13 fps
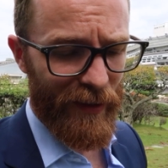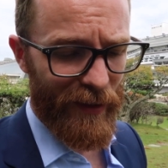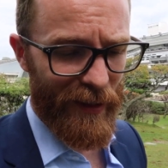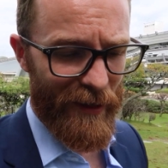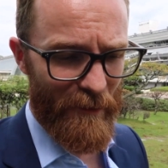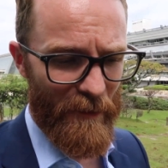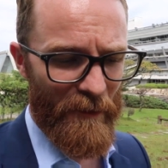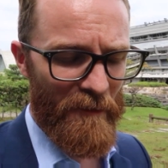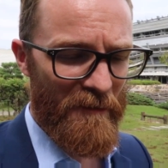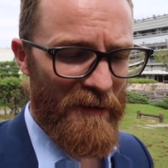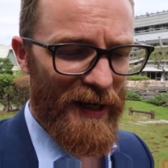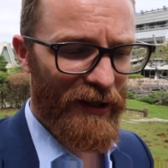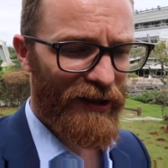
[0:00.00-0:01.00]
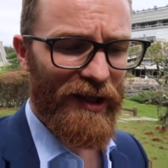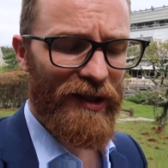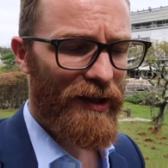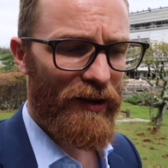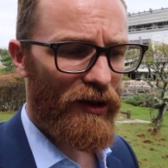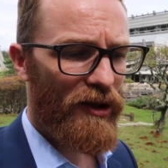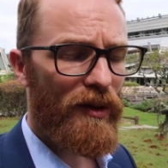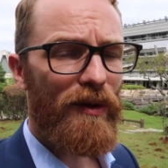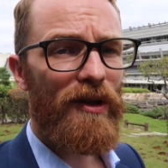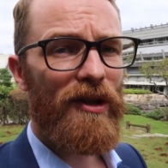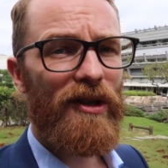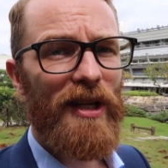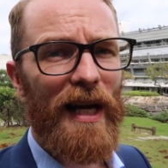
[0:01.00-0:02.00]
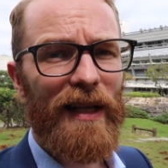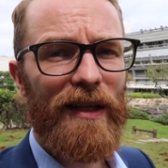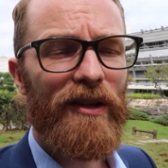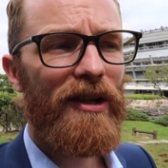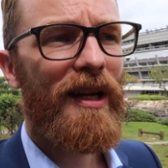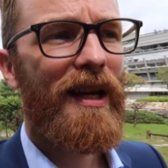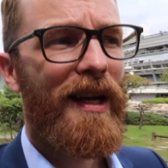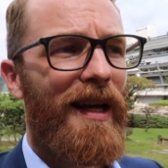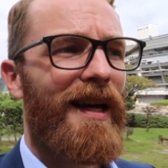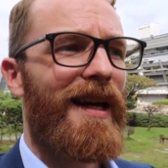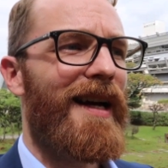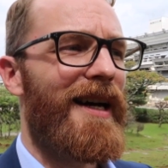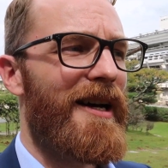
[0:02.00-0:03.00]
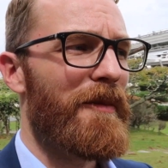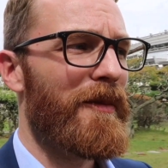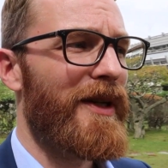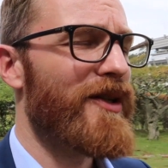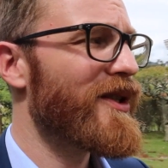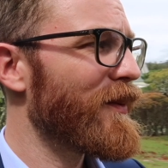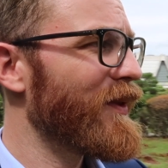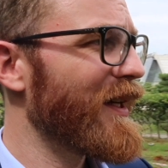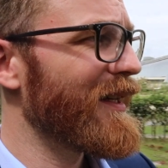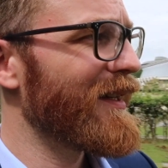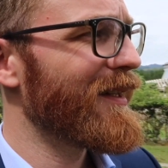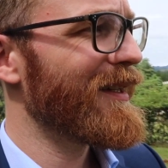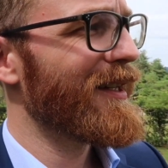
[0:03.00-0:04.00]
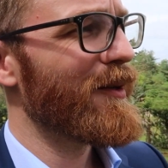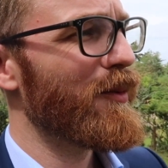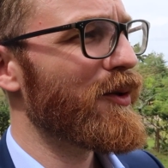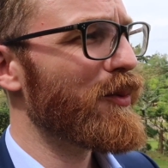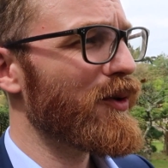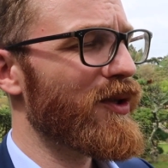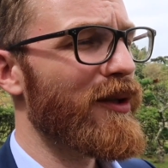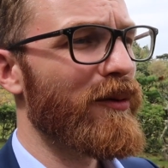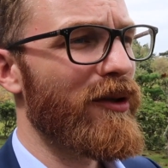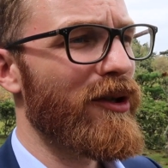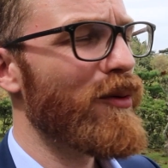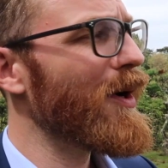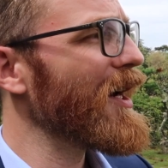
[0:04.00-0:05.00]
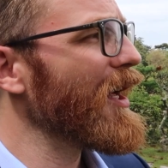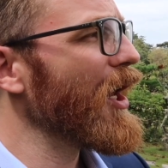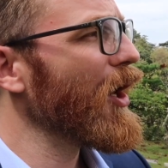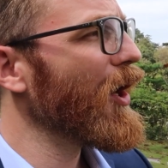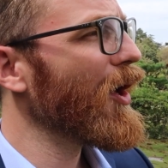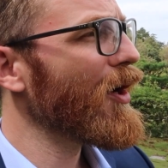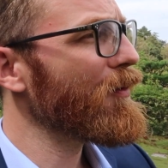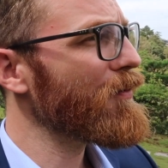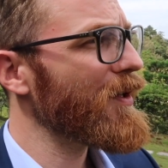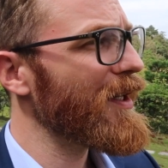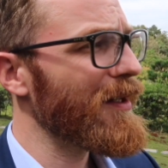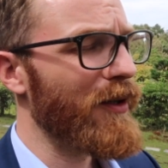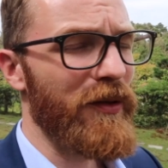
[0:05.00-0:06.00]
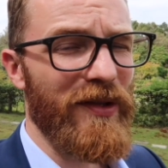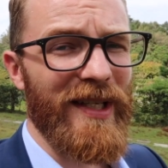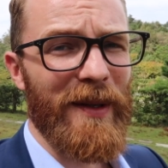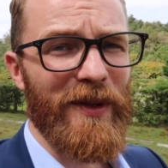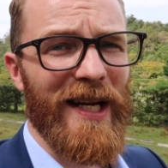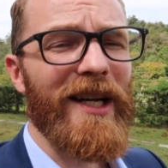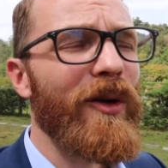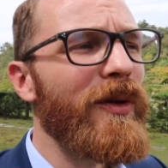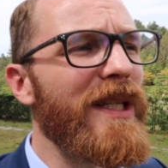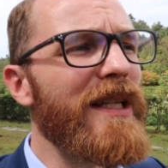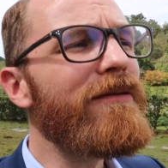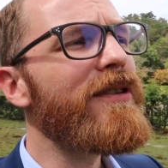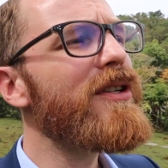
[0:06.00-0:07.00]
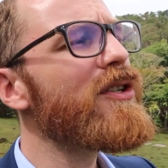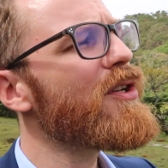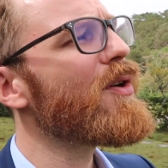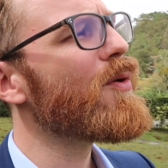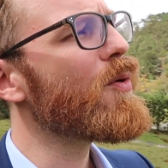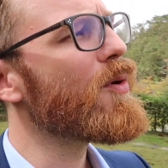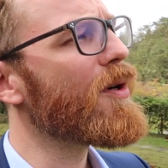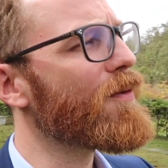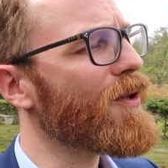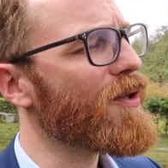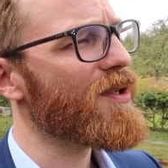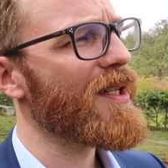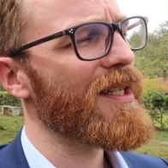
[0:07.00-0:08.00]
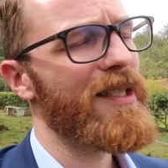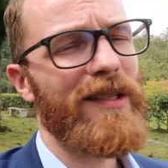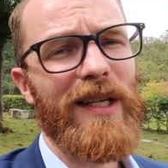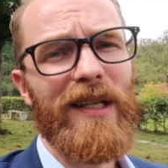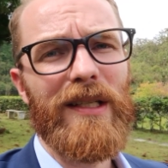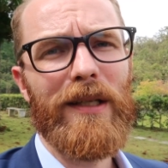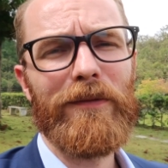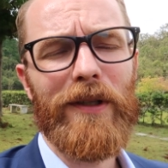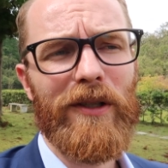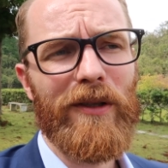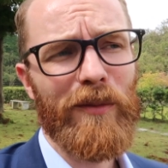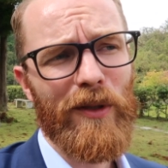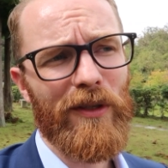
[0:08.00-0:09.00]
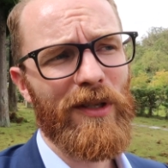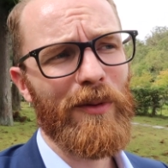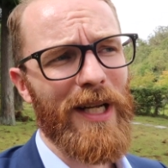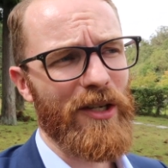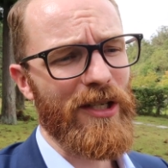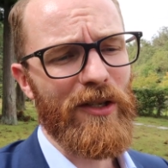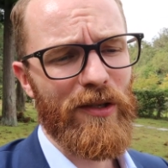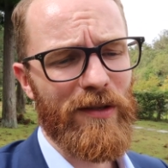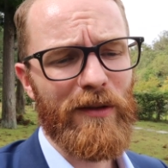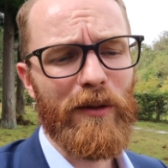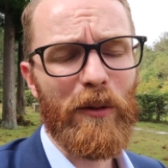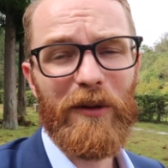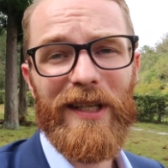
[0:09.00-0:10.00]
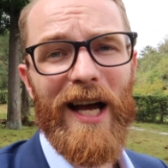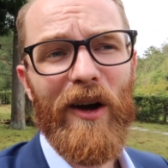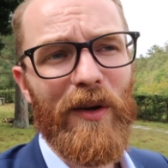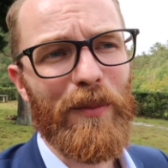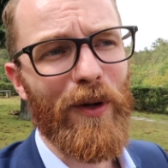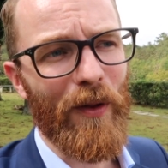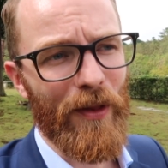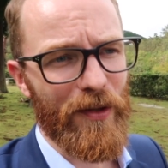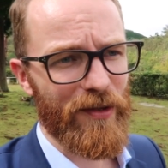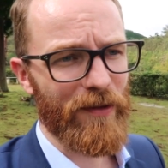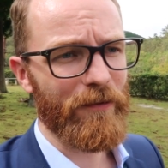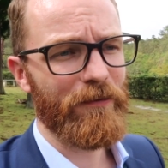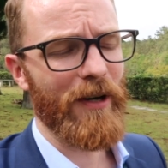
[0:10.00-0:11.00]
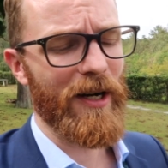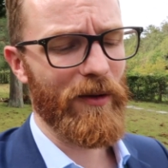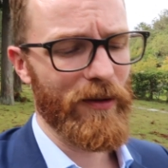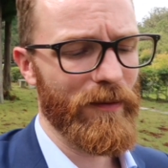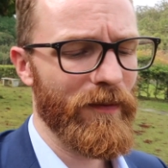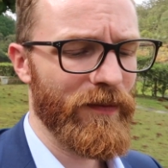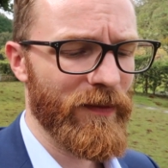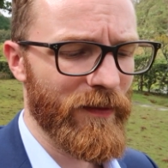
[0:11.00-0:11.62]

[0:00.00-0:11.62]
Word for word: Um, I see this as a huge challenge um, something which will still require a lot of a lot of steps. And I don't even know if the scientific community would actually just look down upon this and frown.